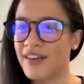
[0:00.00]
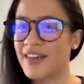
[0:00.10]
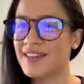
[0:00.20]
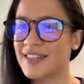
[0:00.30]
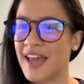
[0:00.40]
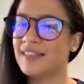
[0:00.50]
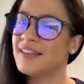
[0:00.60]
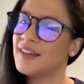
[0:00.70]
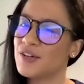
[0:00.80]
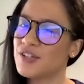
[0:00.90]
He is a
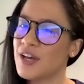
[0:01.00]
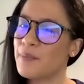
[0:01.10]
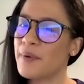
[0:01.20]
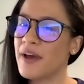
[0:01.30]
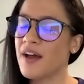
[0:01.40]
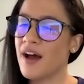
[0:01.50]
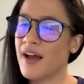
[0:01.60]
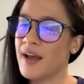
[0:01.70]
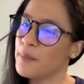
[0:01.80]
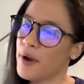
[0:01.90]
leadership,
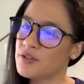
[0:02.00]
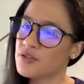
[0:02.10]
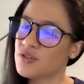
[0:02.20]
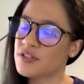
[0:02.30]
imposter